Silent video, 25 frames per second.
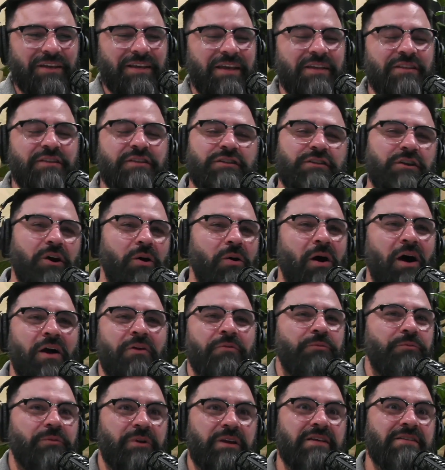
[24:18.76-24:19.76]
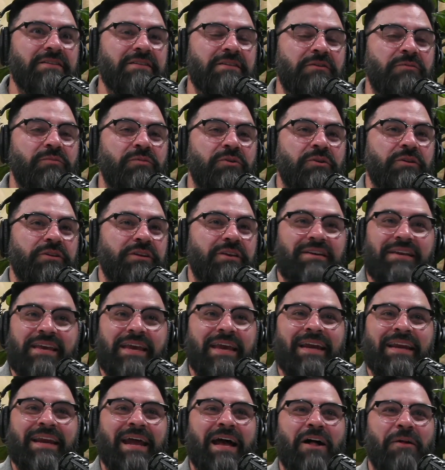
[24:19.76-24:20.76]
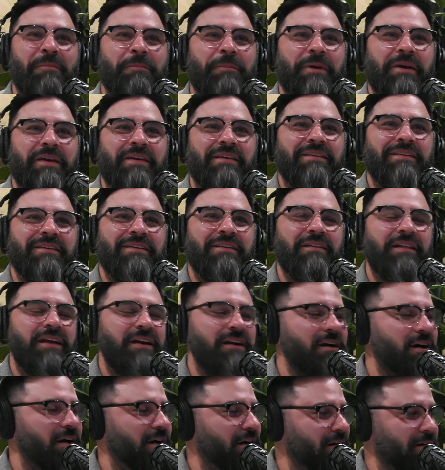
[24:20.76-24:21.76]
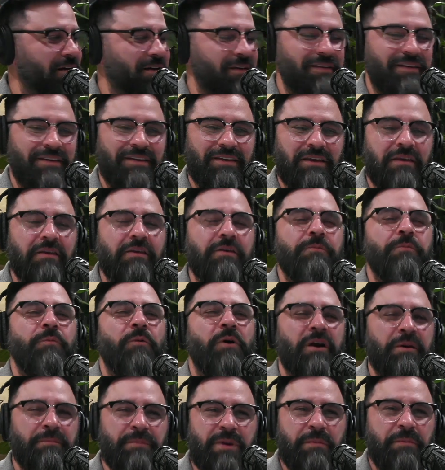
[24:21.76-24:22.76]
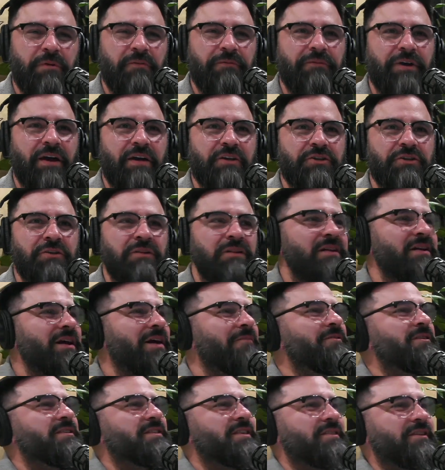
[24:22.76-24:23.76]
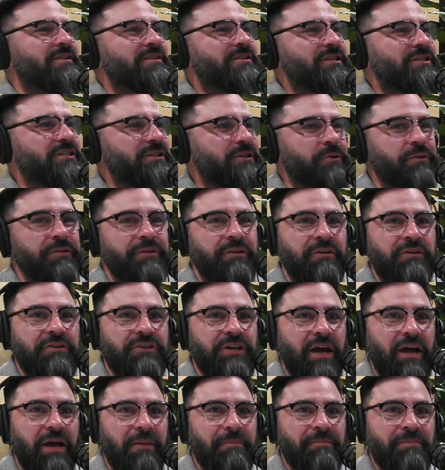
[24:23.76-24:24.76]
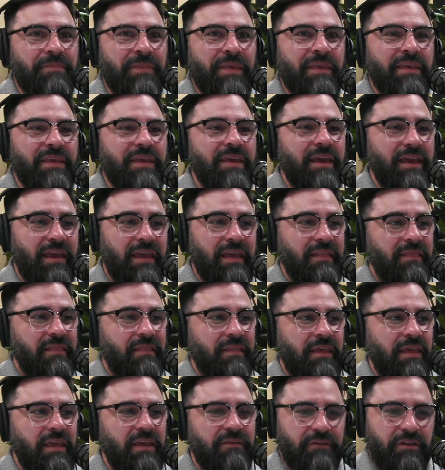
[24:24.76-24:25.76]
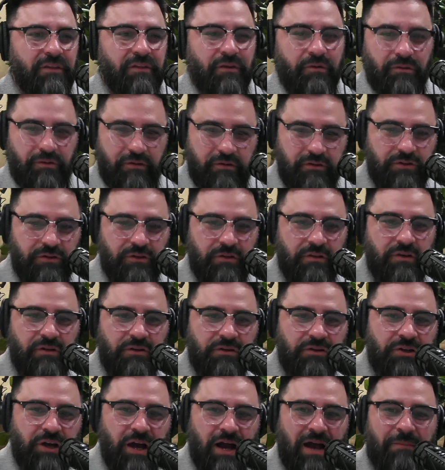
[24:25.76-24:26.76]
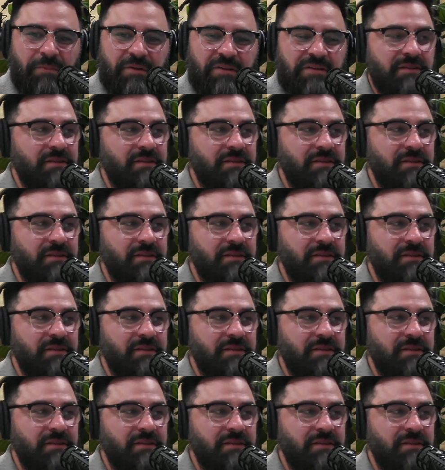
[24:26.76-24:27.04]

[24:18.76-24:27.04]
so unreasonable. You can't help it. You're like, oh, you want to be professional, and obviously they're just doing their job, even though their job is